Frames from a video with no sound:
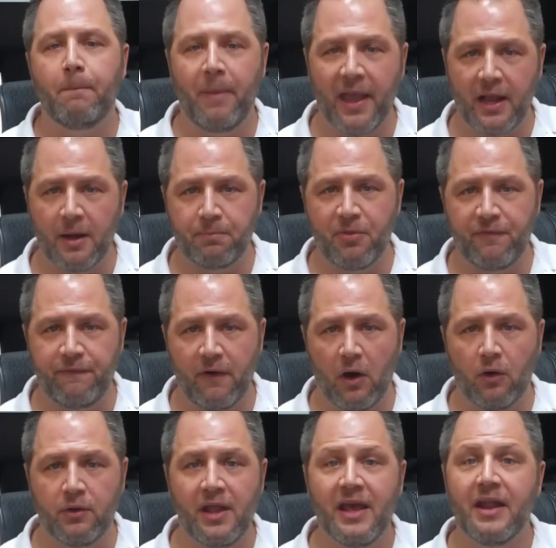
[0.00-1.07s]
Pick up the
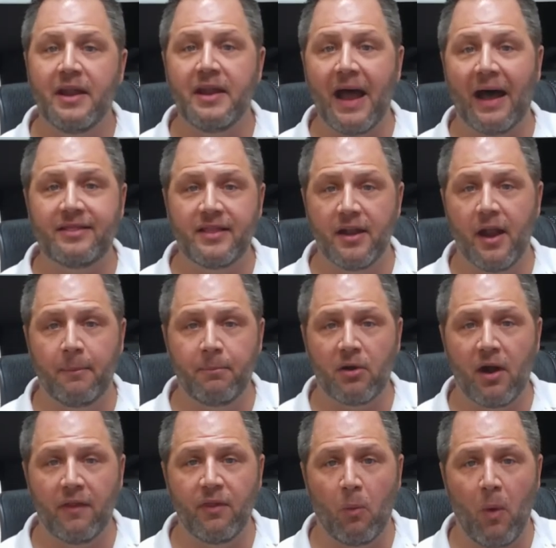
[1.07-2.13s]
phone, not the
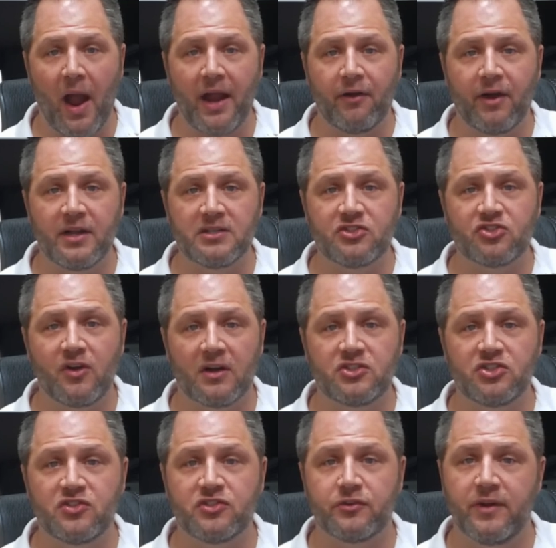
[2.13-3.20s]
number on the wiring
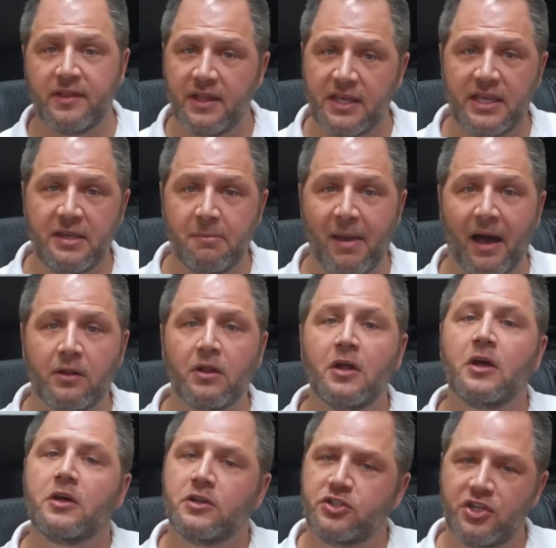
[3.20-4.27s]
instructions or in the email.
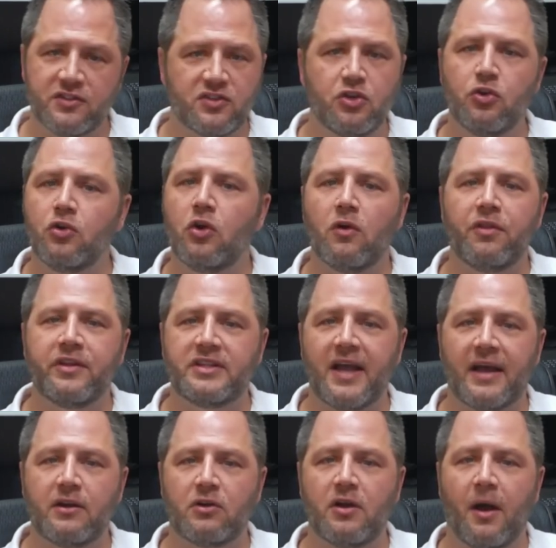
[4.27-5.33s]
Just Google the
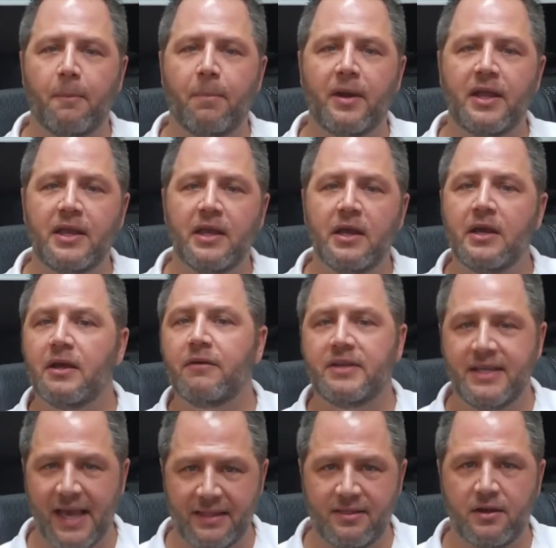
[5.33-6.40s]
title company,
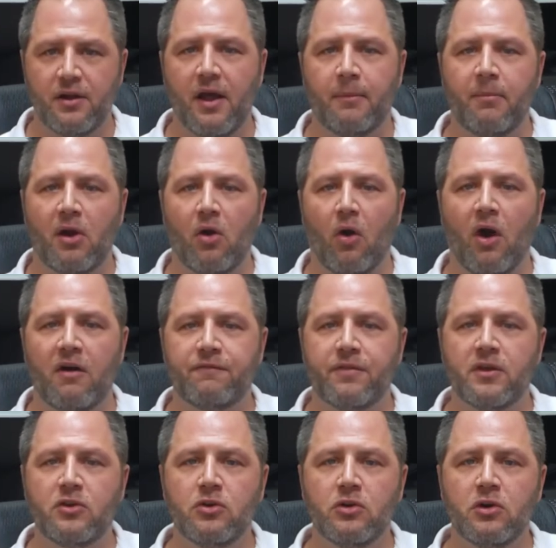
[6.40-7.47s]
get their number off
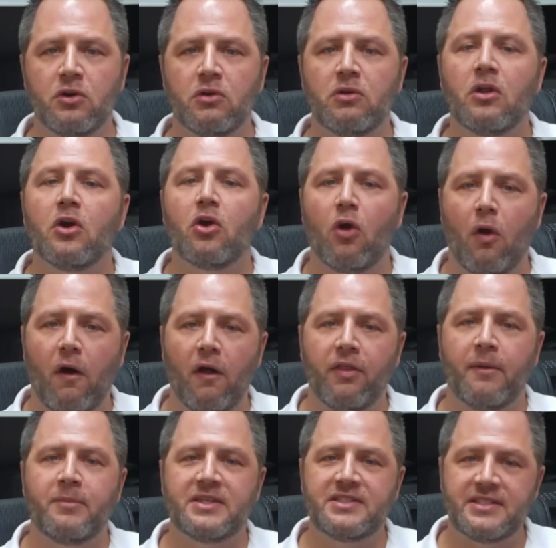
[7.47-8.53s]
the Google, call
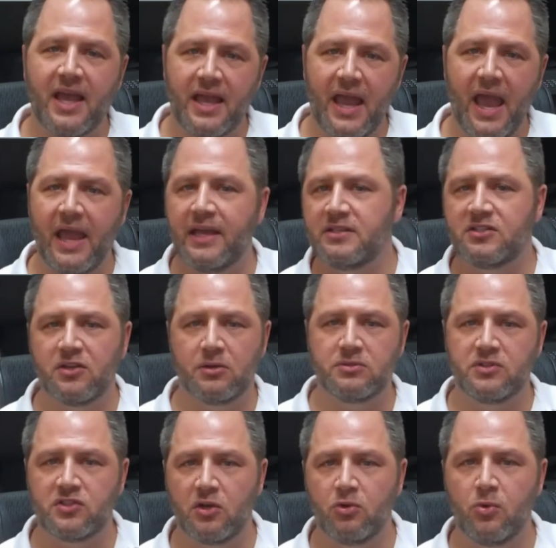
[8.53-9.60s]
them and say, hey,
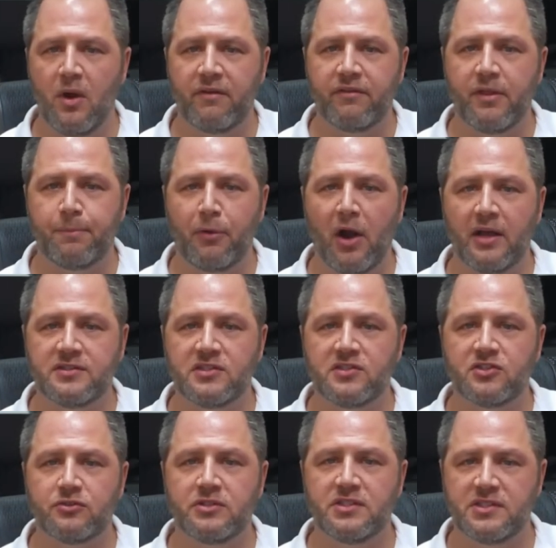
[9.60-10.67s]
so-and-so, whoever the
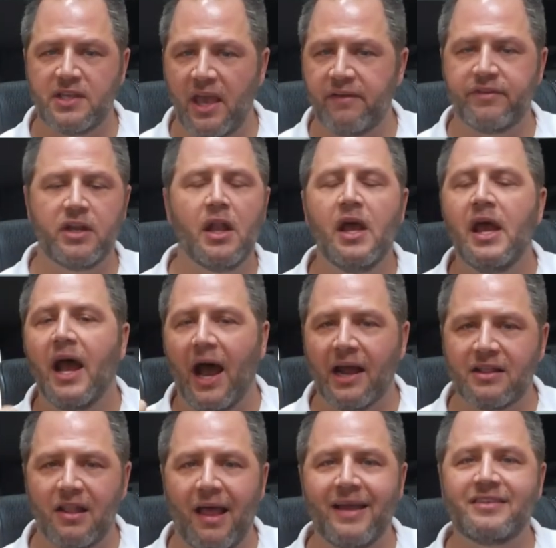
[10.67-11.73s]
processor is, Kevin,
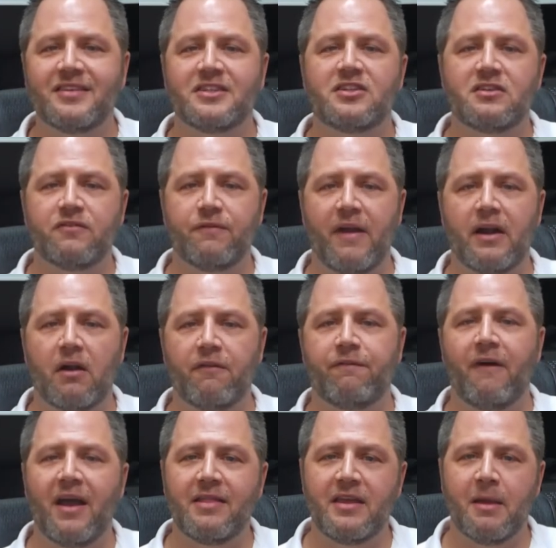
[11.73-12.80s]
I'd like to just
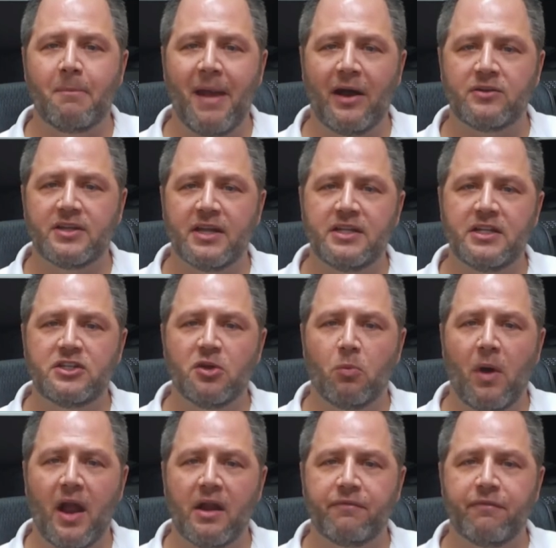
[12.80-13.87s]
verify the amount I need to
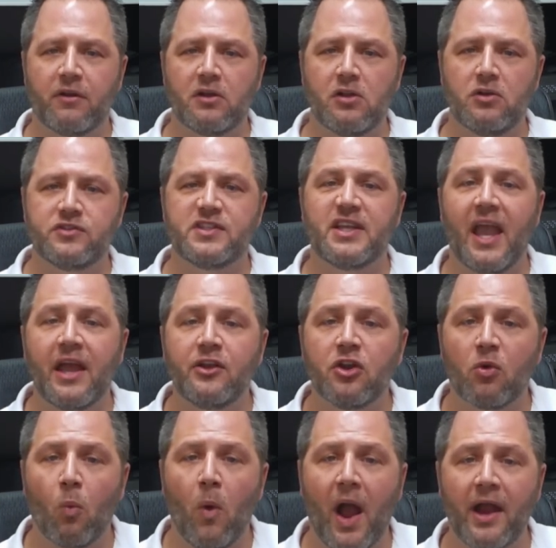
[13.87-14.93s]
wire for closing and
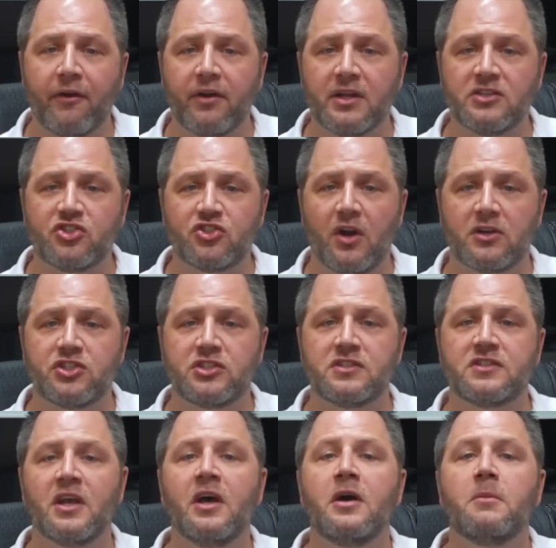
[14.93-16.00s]
your wiring
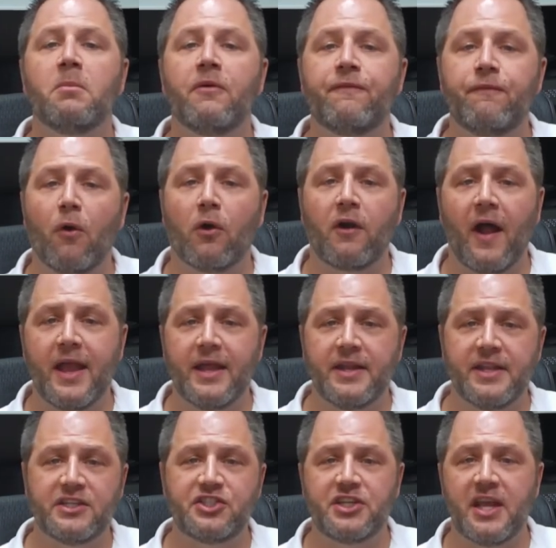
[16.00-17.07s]
instructions before I
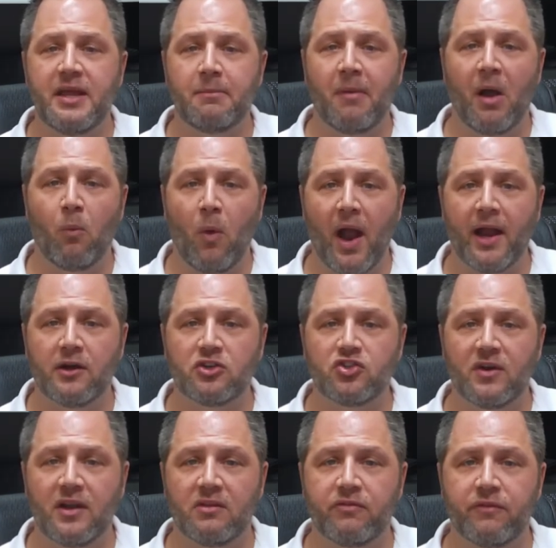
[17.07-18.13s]
initiate my wire
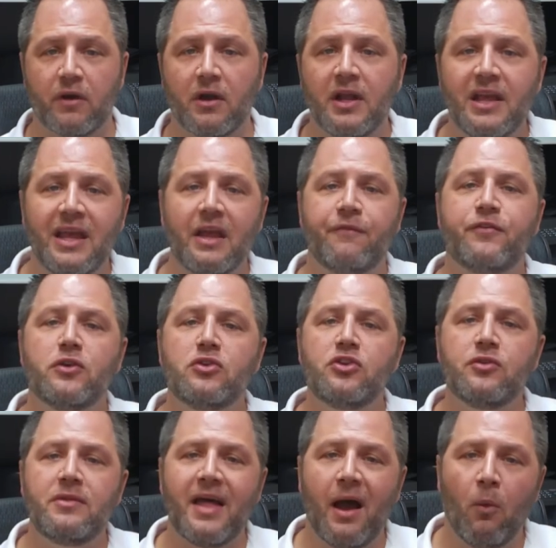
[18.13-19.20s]
transfer. If you
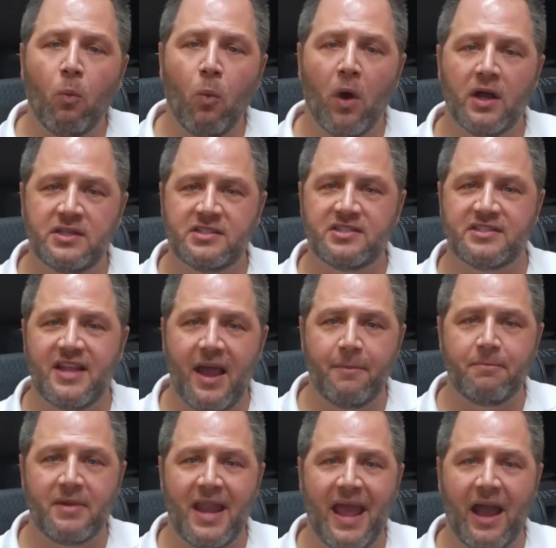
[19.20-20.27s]
do that one
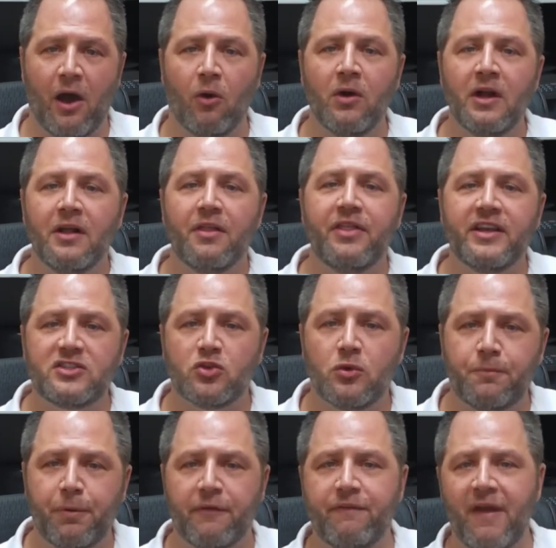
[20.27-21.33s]
step now, this
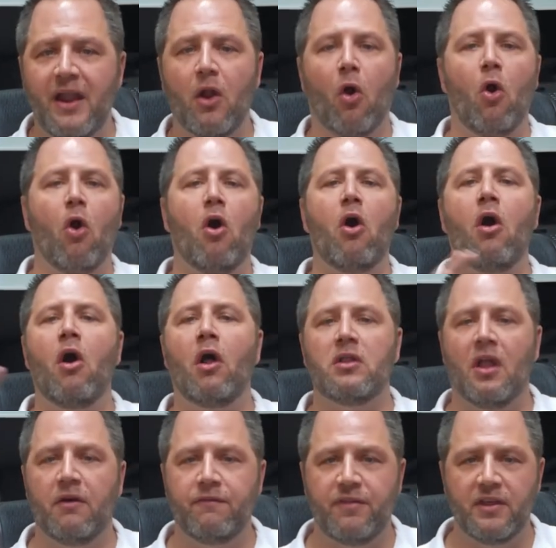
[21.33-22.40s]
would prevent
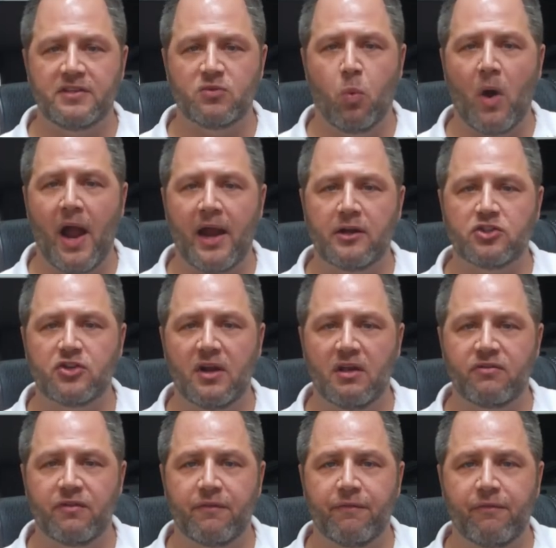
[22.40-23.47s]
all of this wire
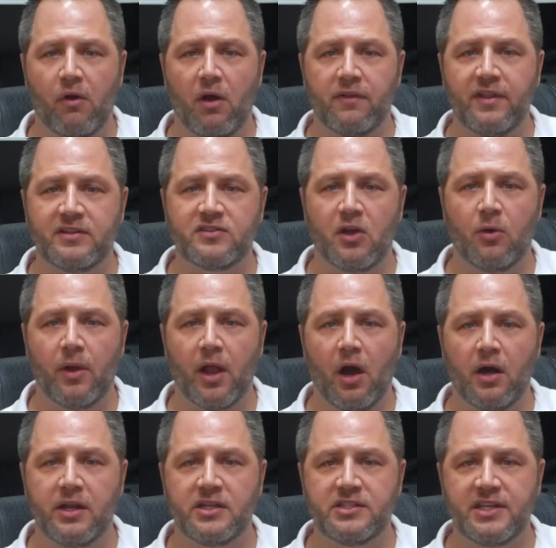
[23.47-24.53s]
transfer fraud that's going
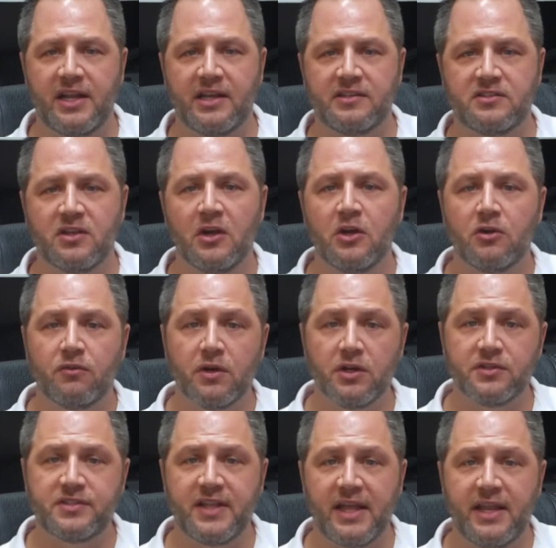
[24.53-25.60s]
on in today's
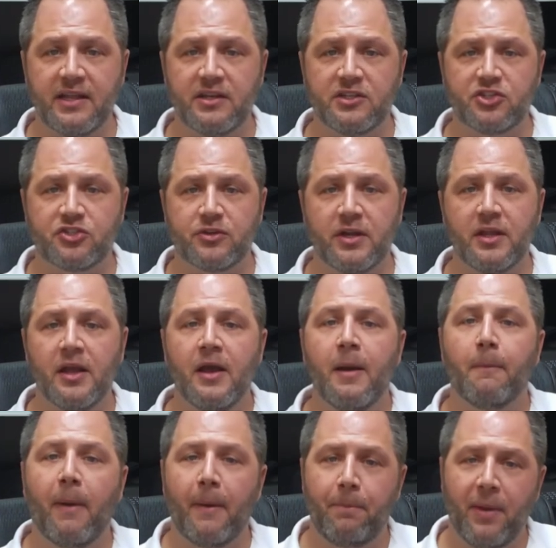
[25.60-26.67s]
real estate industry
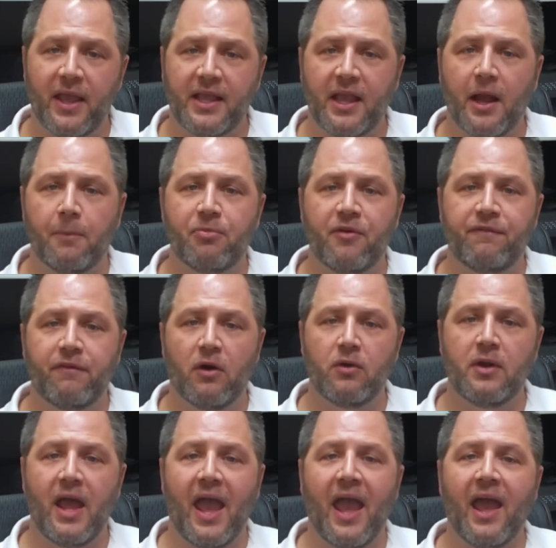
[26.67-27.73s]
by picking up the
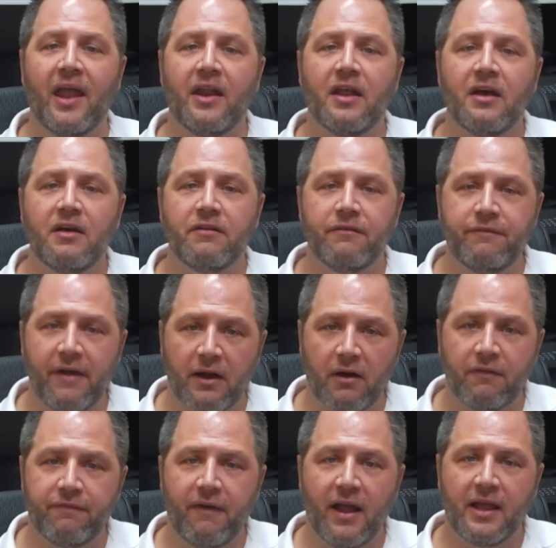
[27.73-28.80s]
phone and
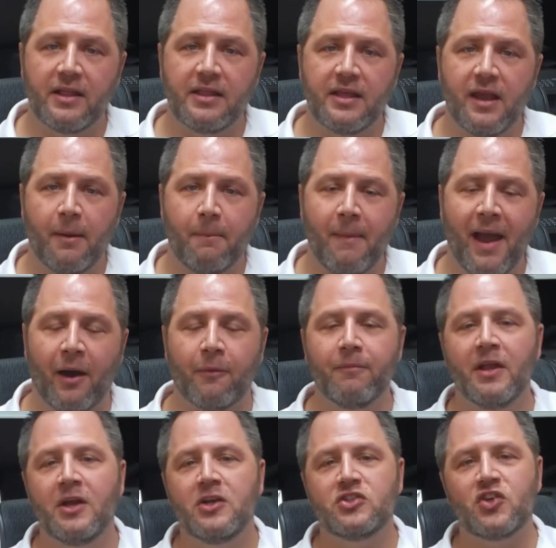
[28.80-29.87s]
verifying the
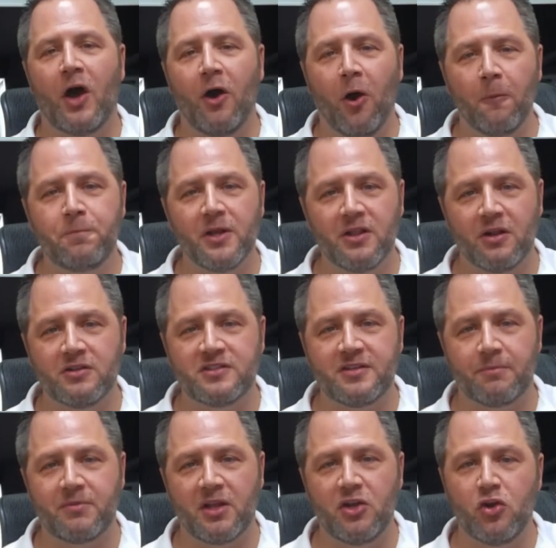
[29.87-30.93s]
amount. So I hope you learned
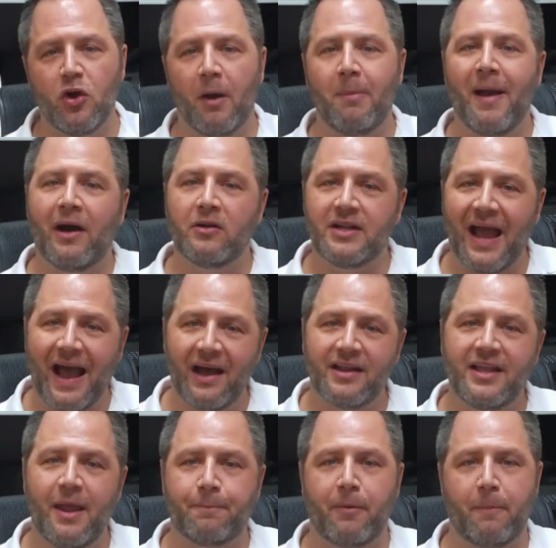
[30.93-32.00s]
something new about how
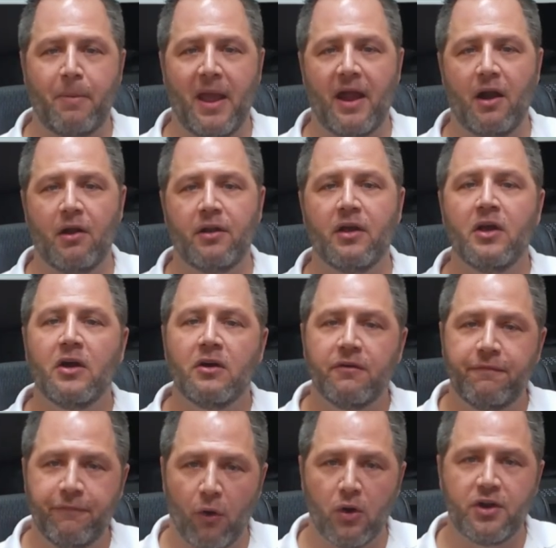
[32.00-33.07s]
to get prepared
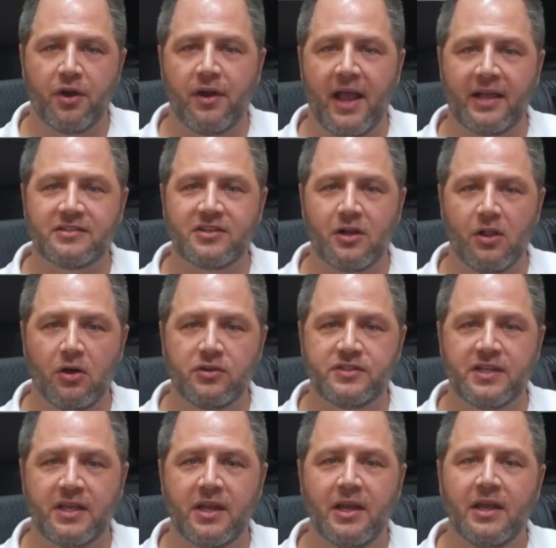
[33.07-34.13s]
for your next
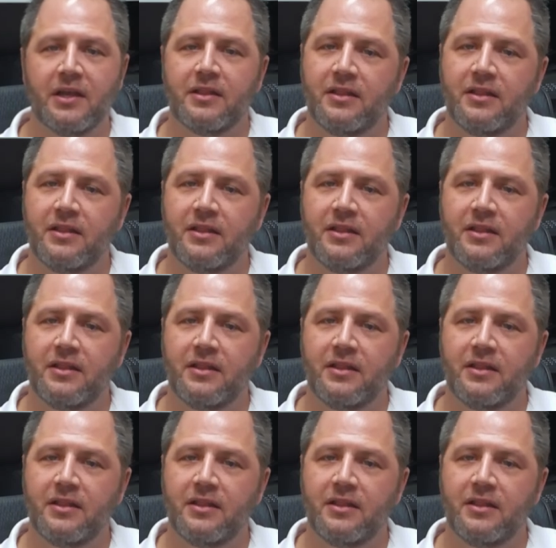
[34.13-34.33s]
closing.